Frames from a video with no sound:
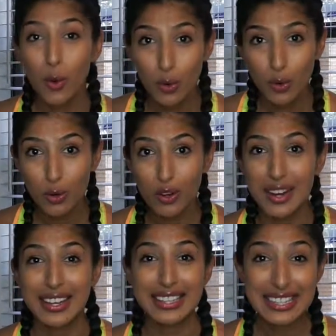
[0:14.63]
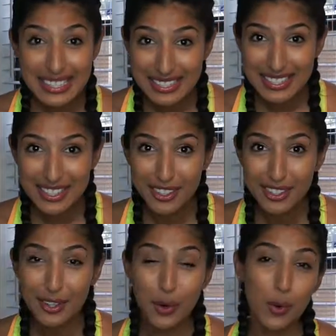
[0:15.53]
or
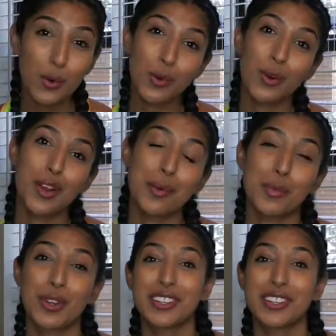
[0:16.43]
easier or more